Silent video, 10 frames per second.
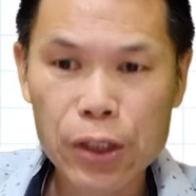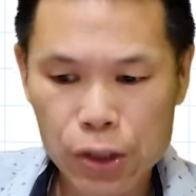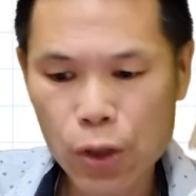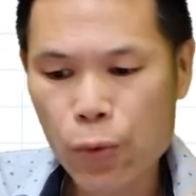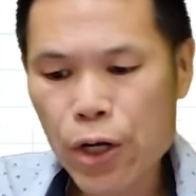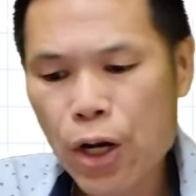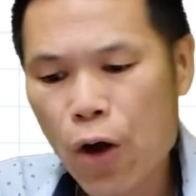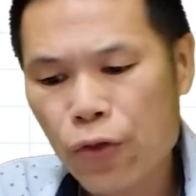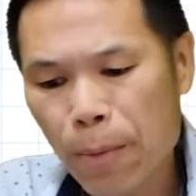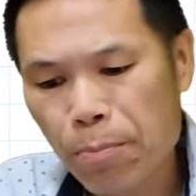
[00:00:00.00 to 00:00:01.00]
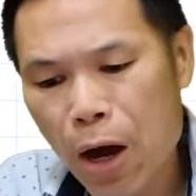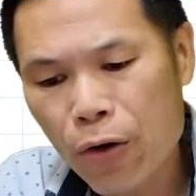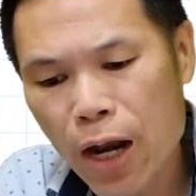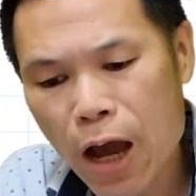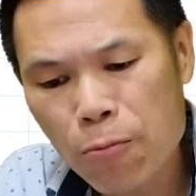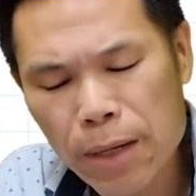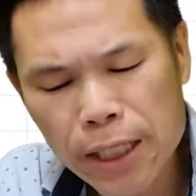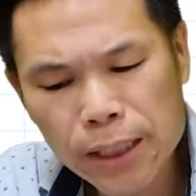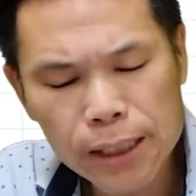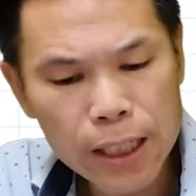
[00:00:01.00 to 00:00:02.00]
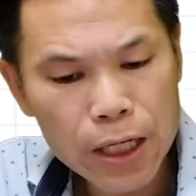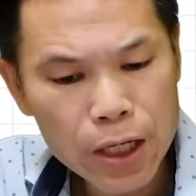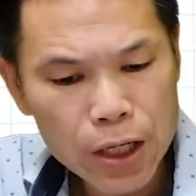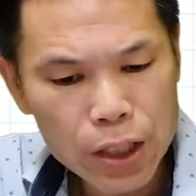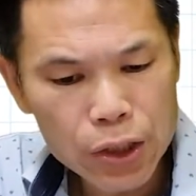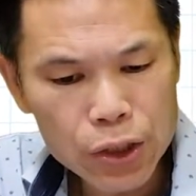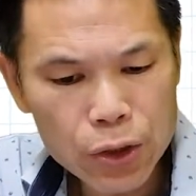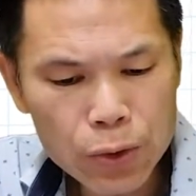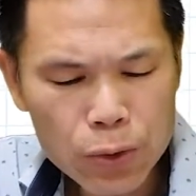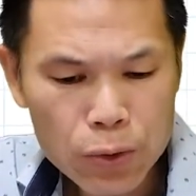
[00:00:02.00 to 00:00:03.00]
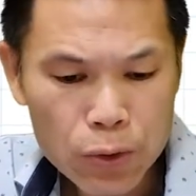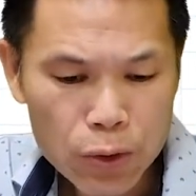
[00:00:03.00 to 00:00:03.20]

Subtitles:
So we know that parallel means u